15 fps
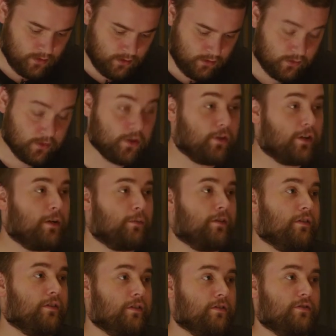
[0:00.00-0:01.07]
So Joni comes in
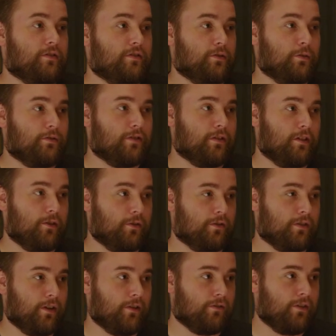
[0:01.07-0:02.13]
and says that she wants to kill
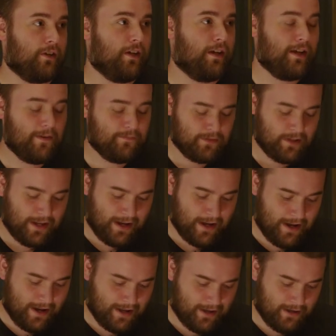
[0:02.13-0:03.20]
herself.
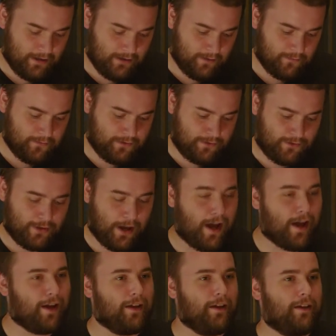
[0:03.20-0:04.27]
And
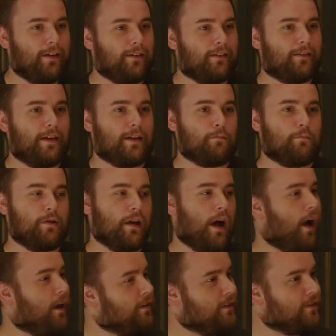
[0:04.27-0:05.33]
Sai is like
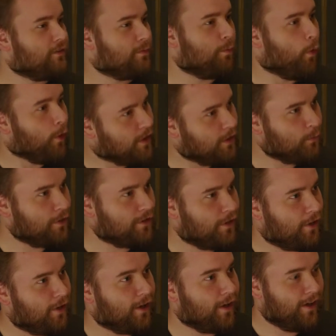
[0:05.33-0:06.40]
beyond disappointed with
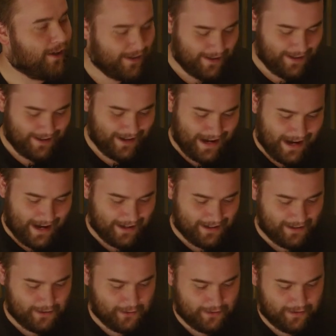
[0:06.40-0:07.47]
her,
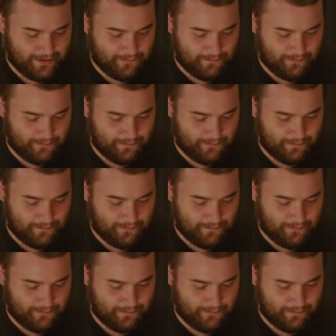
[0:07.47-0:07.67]
and